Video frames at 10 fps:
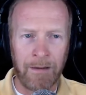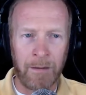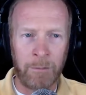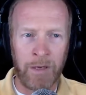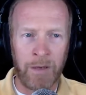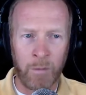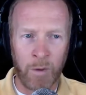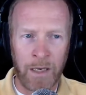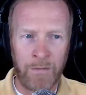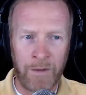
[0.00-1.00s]
But
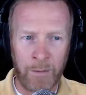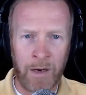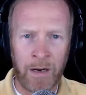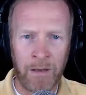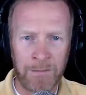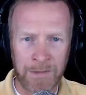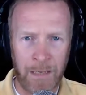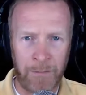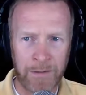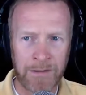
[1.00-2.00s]
whenever the apocalypse
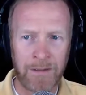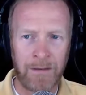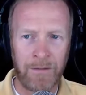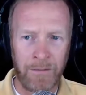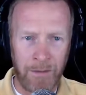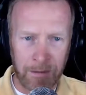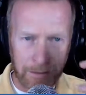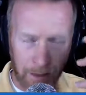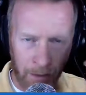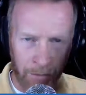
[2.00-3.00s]
happens, the
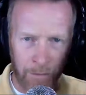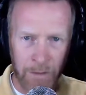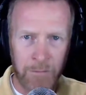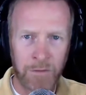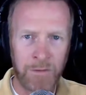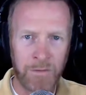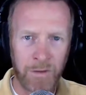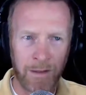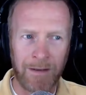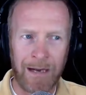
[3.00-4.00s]
scales are
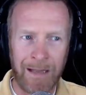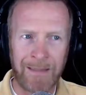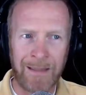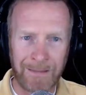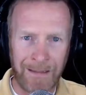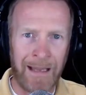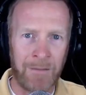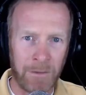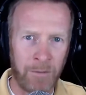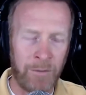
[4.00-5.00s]
removed. I think that
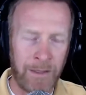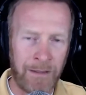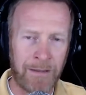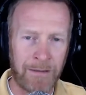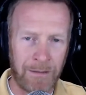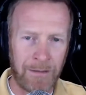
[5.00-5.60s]
will be,